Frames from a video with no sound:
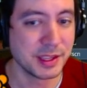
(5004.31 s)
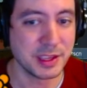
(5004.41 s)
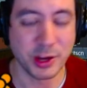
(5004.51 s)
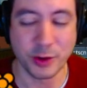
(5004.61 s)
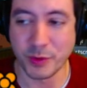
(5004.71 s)

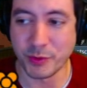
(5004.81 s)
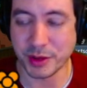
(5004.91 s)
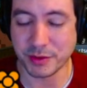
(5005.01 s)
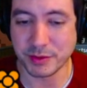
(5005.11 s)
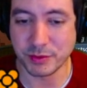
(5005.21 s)
If we
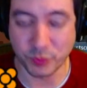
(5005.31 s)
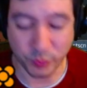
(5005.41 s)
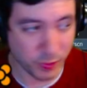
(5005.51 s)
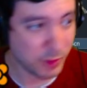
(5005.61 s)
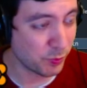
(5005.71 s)
want to,
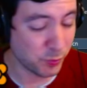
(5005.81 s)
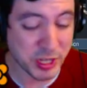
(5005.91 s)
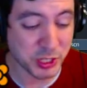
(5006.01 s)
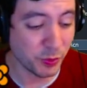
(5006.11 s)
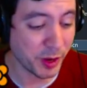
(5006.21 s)
we
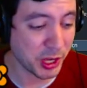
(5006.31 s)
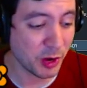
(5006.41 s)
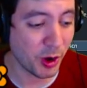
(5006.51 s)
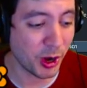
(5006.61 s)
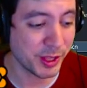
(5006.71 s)
do want to
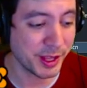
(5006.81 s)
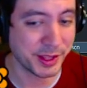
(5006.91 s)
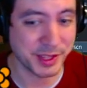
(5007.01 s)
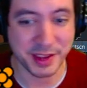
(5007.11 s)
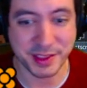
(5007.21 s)
go all in on
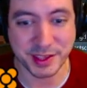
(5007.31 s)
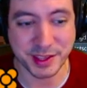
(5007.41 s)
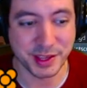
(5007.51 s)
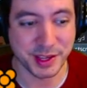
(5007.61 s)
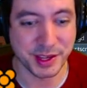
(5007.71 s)
kind of
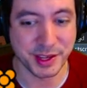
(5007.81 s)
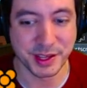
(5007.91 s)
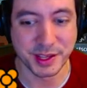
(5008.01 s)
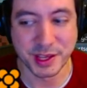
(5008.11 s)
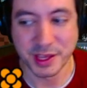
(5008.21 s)
the
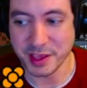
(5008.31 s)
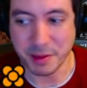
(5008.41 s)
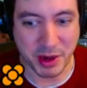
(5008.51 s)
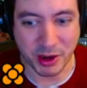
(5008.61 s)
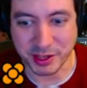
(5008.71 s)

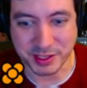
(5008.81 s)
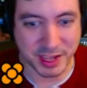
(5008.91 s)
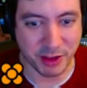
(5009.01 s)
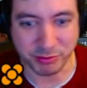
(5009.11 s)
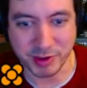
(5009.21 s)
American
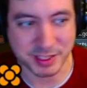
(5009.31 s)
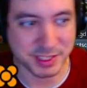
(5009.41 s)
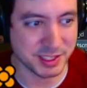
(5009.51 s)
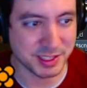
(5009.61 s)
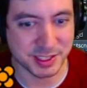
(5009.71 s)
Southwest,